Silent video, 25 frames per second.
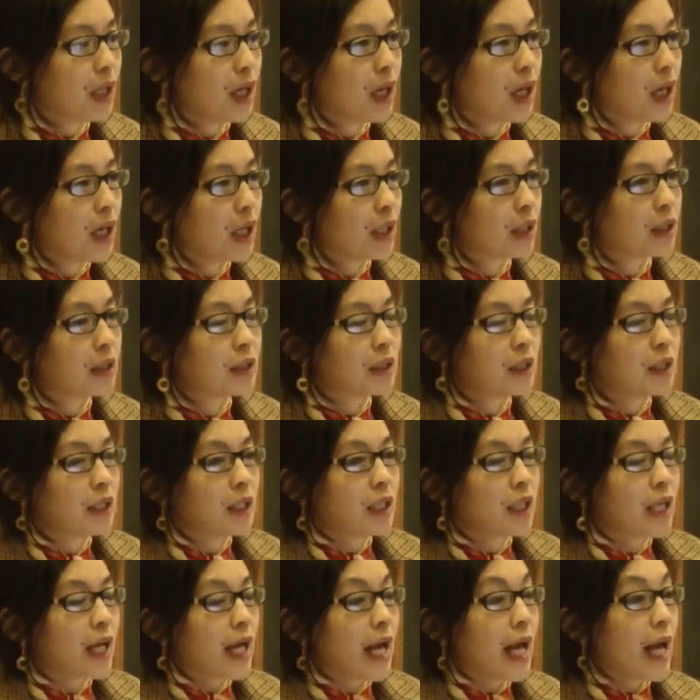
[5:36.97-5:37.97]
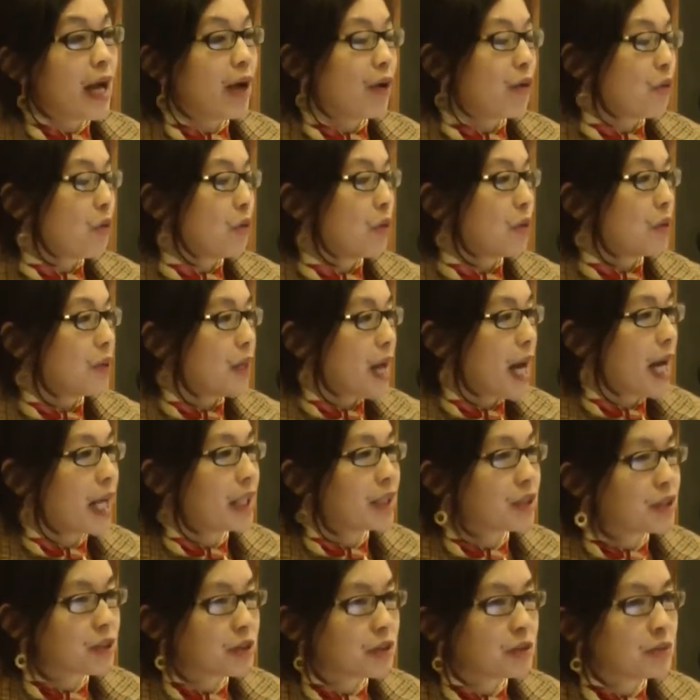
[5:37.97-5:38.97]
And
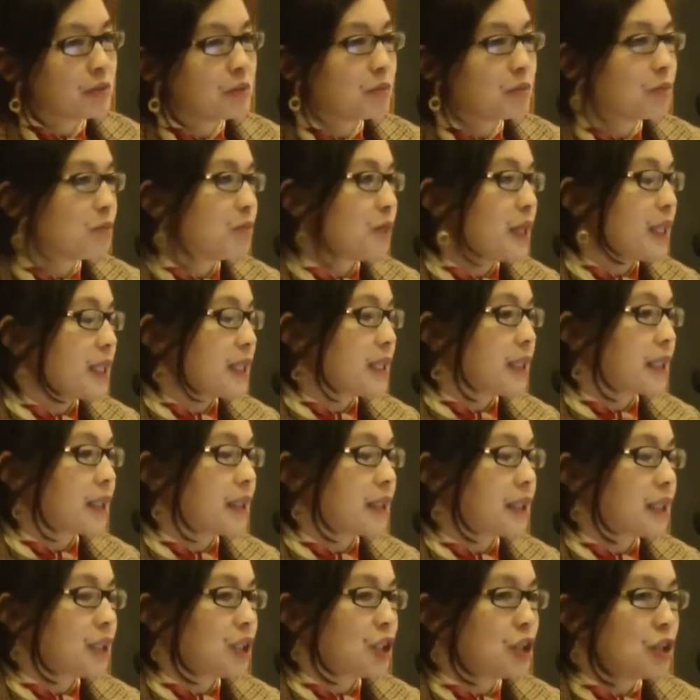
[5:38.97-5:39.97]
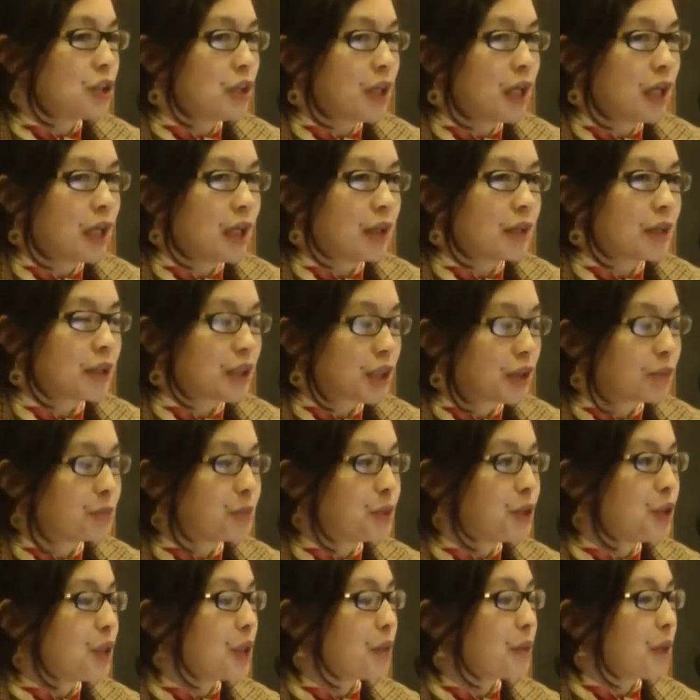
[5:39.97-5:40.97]
that basically, the
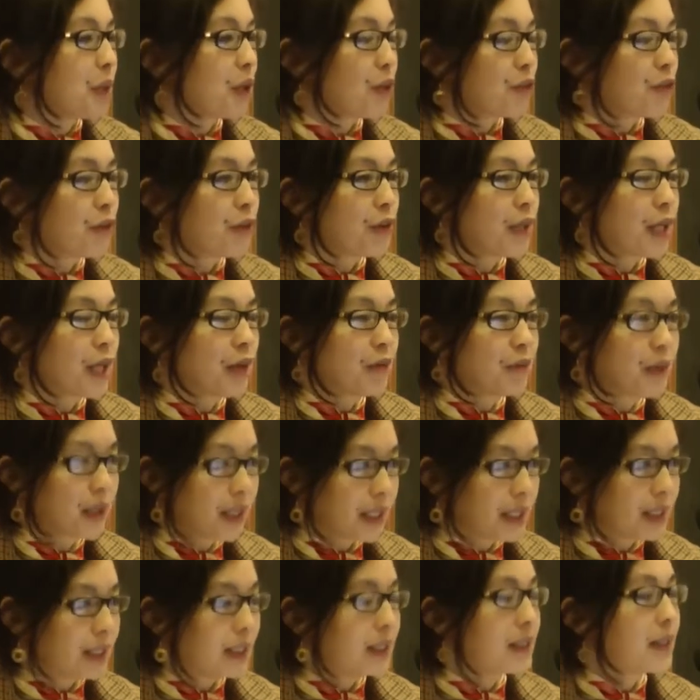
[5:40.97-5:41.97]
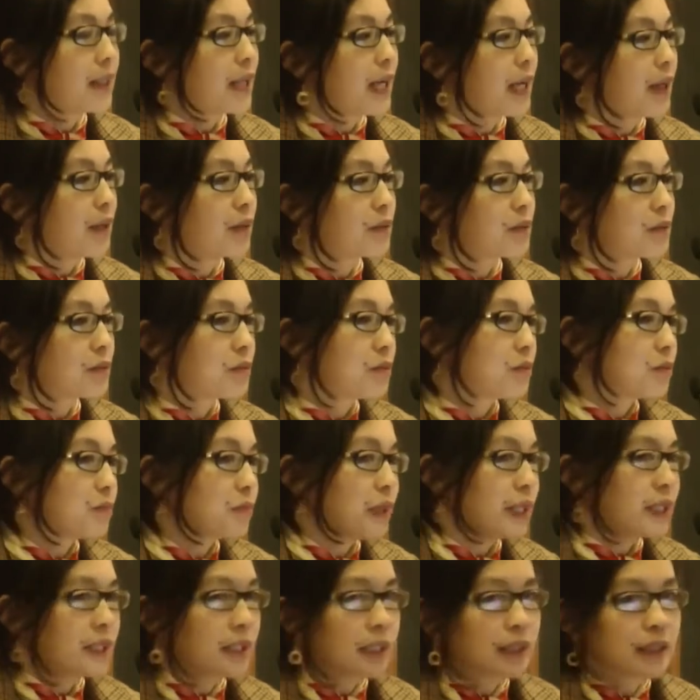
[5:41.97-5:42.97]
computing power for that, when they did that,
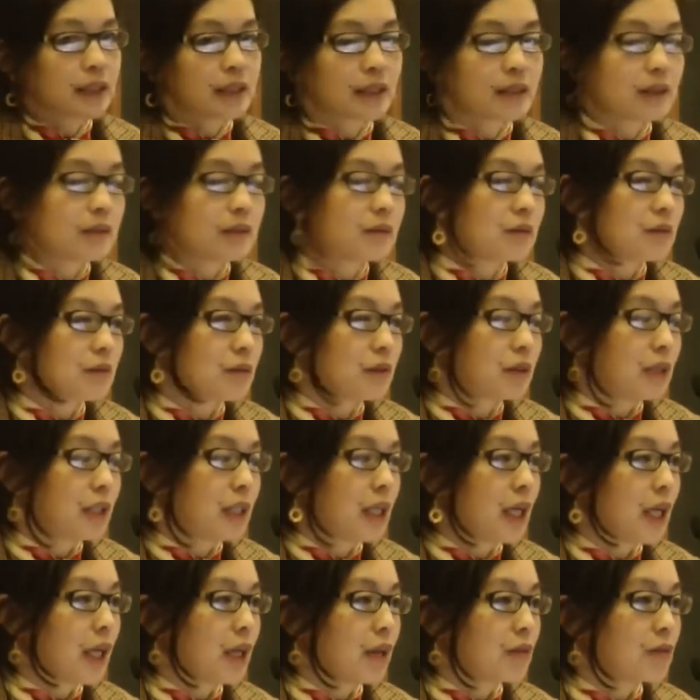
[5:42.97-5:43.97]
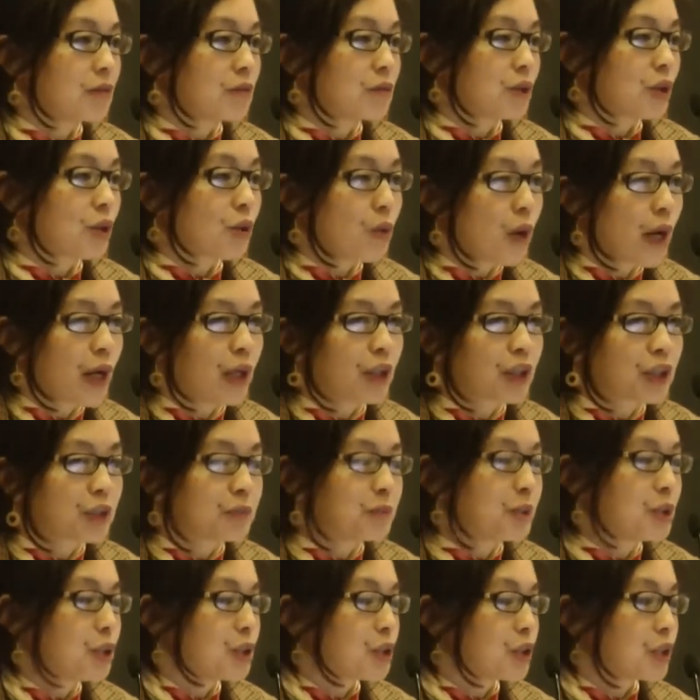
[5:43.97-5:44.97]
basically required
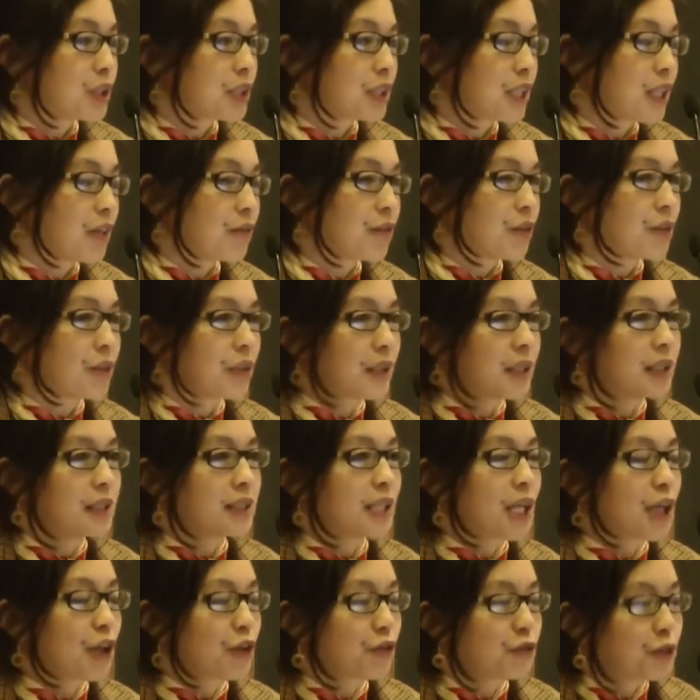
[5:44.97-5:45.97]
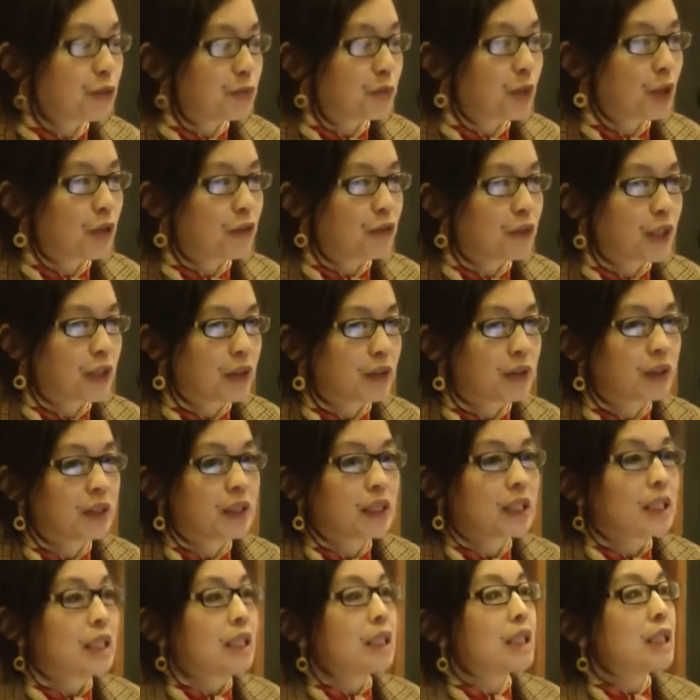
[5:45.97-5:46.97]
computers to cover the entire football field.
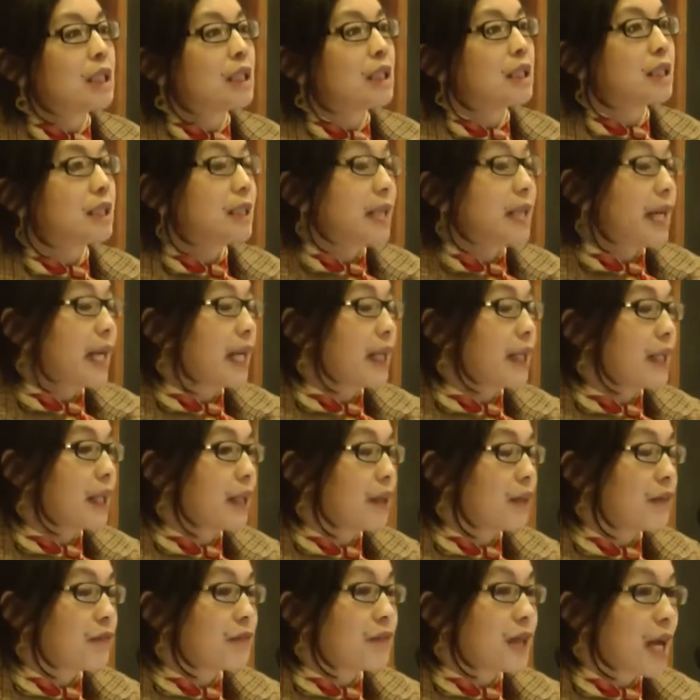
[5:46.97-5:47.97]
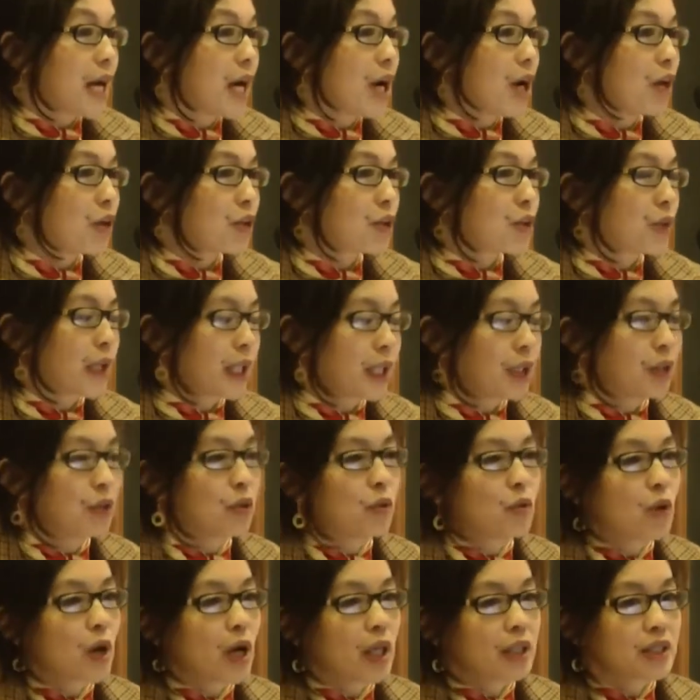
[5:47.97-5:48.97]
Today, they've now created
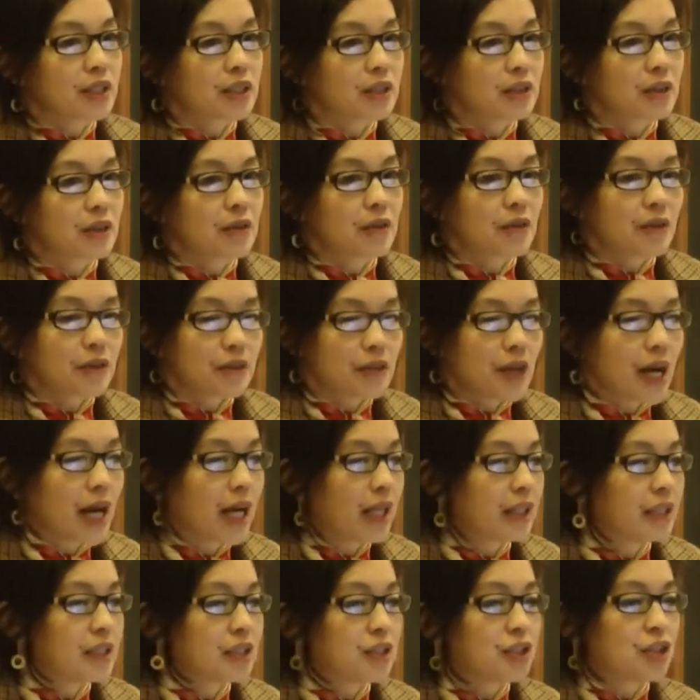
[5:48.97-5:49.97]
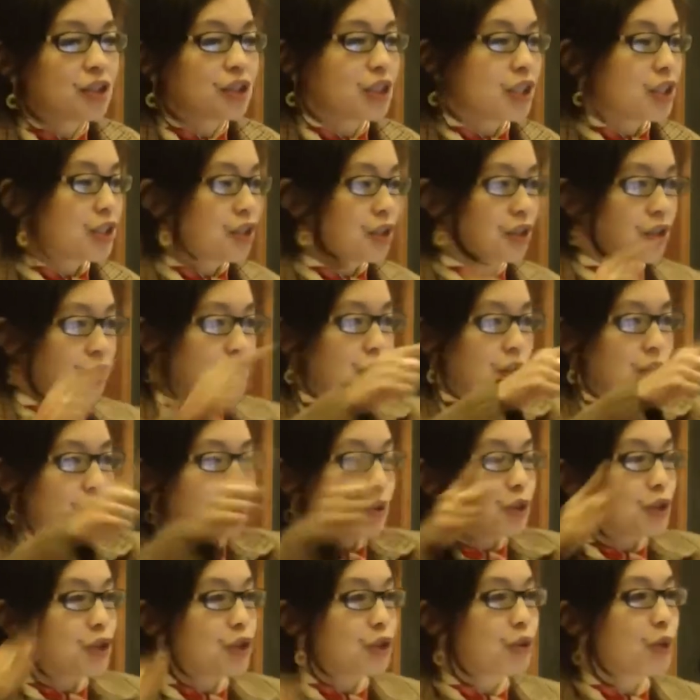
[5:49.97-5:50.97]
a Watson that is just, you
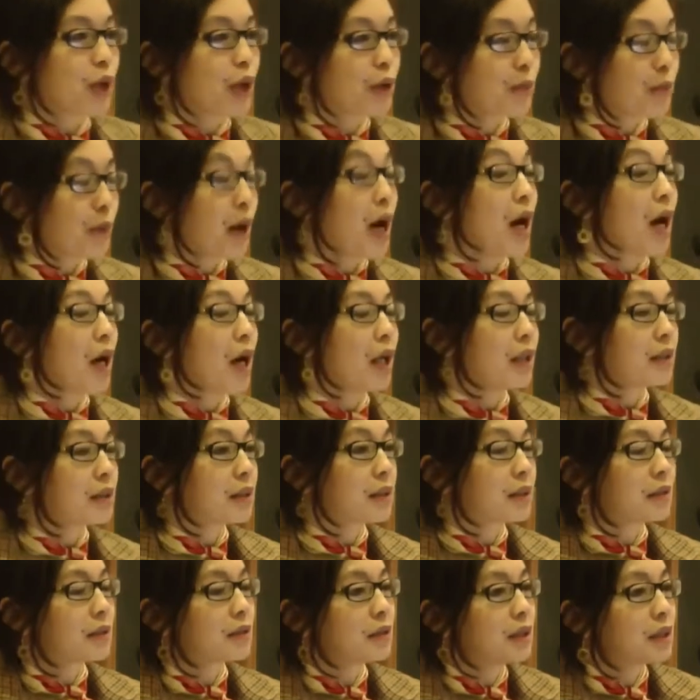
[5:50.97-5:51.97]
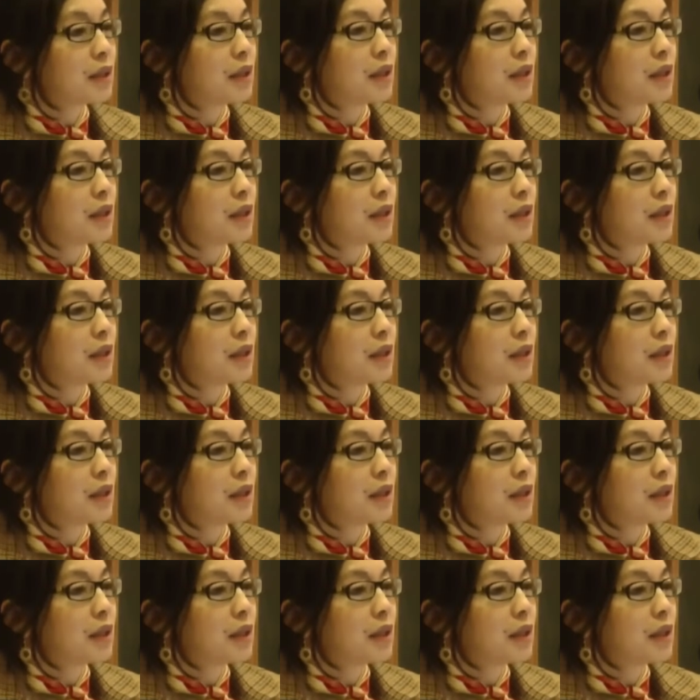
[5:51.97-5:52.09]
know, a square box,